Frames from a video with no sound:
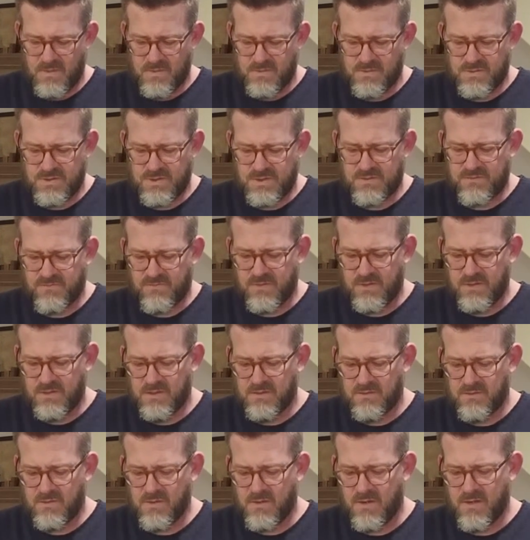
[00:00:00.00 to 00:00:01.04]
just for a
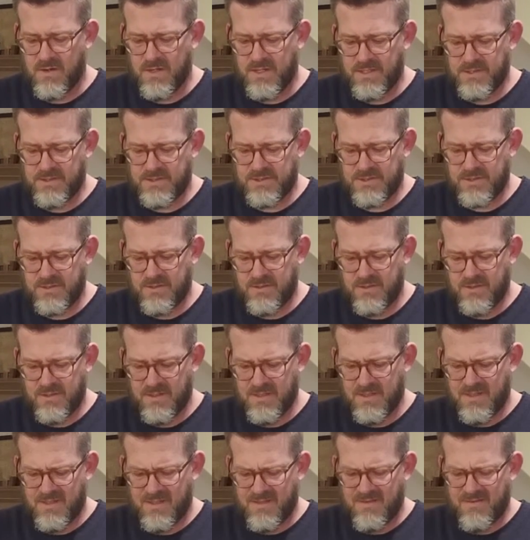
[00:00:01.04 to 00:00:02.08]
little garnish.
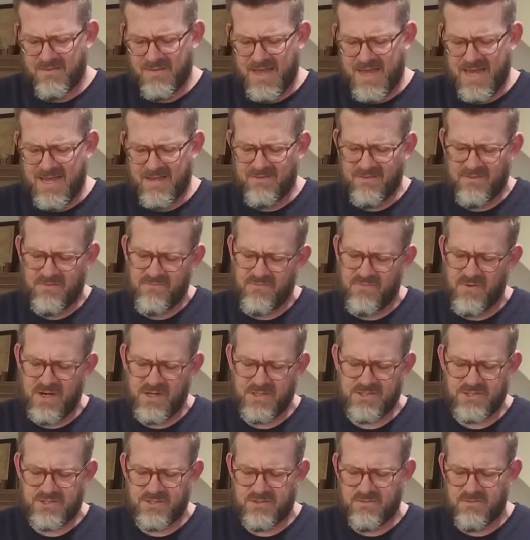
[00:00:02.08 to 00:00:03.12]
That and the
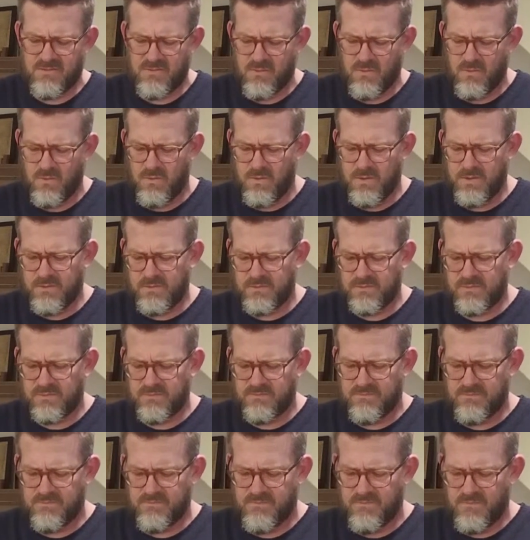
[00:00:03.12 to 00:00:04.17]
fresh oils
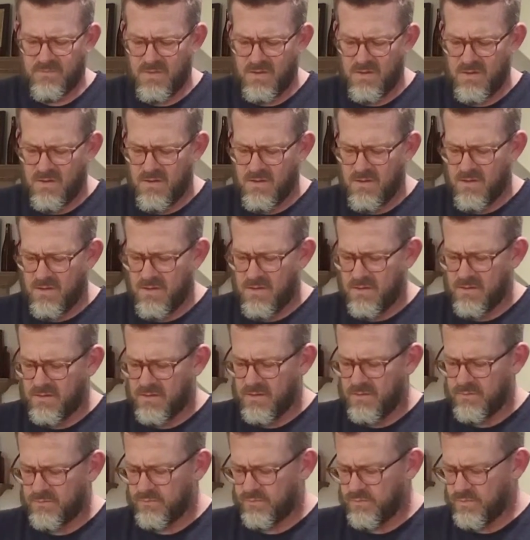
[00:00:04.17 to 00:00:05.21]

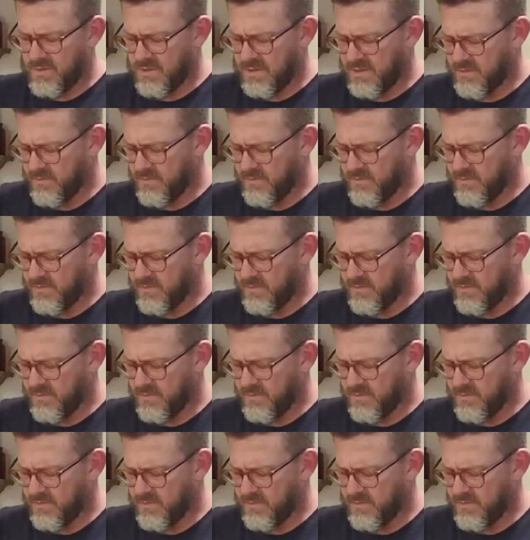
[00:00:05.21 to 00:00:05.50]
goes really